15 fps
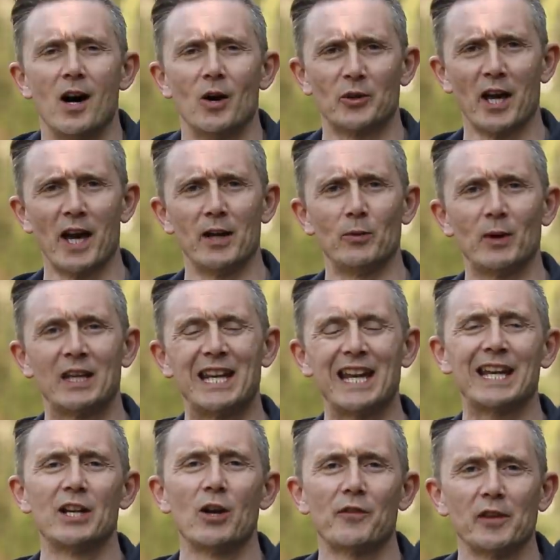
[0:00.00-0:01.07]
Okay, we're
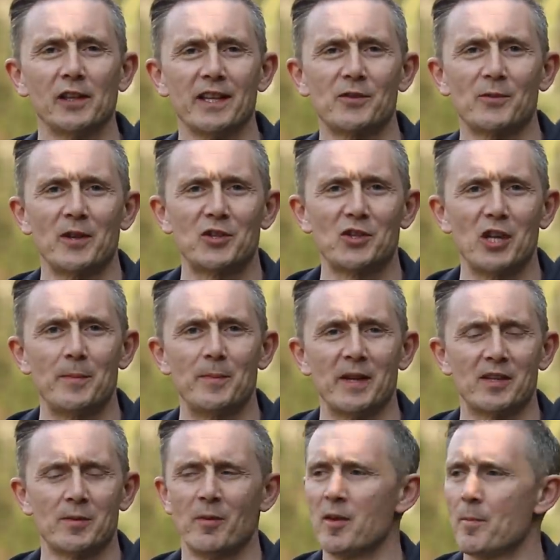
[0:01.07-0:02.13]
kicking off the list with a
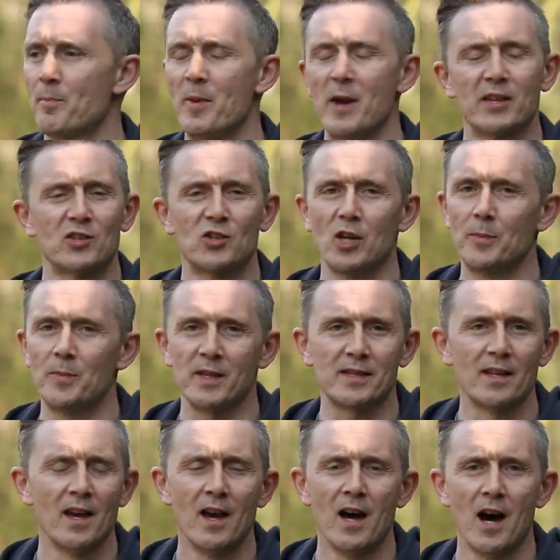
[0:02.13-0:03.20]
cheapie. Some of the best
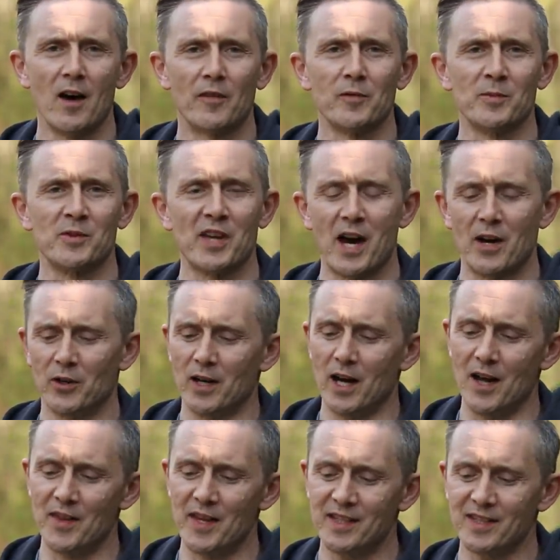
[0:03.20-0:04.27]
cheapies are from Zara
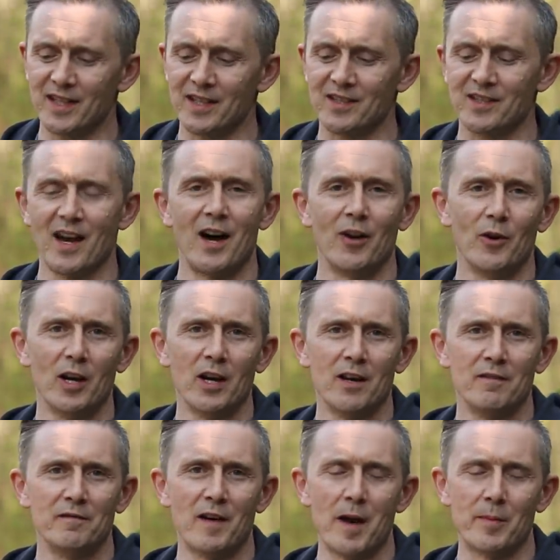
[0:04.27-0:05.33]
and this is Zara
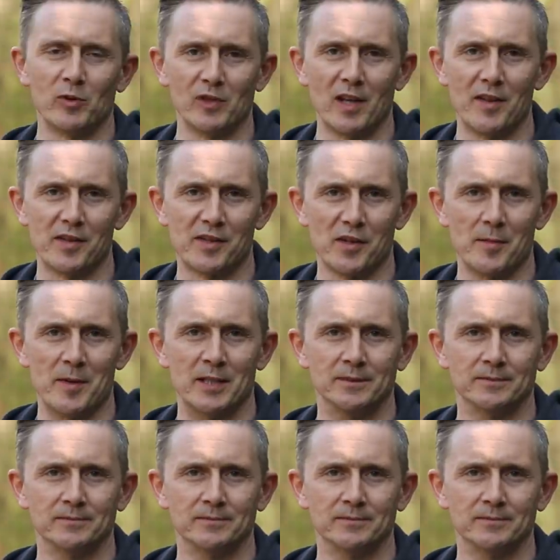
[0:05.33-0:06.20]
Vibrant Leather Summer.